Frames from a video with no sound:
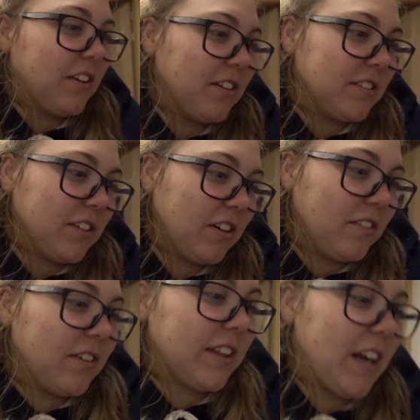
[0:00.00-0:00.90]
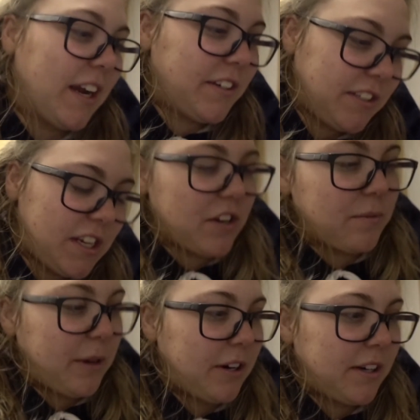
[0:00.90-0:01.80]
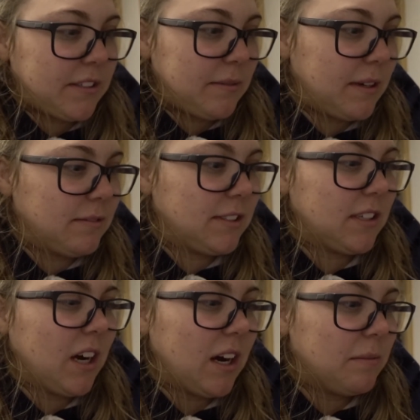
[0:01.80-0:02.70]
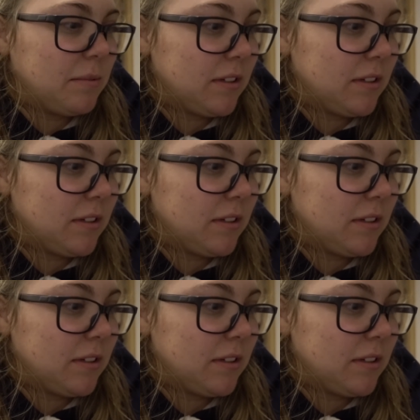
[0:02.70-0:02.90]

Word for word: though, so with an IUD, your periods sometimes stop.